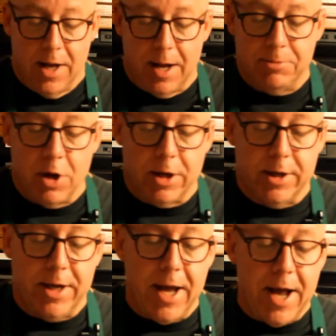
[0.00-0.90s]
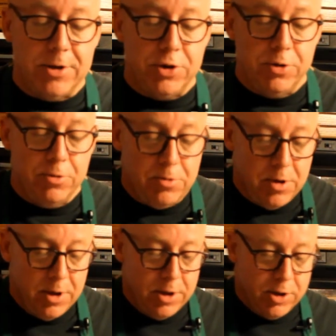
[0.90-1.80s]
I'm talking cashew
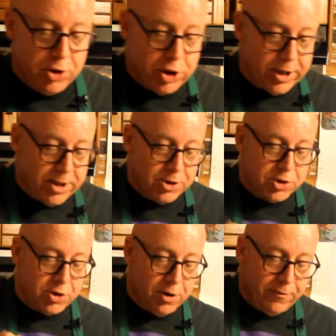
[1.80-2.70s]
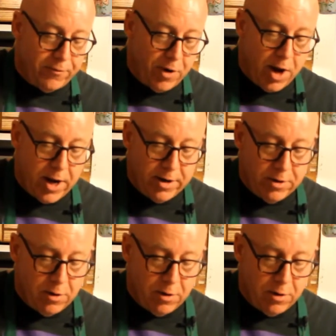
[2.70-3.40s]
chicken stir fry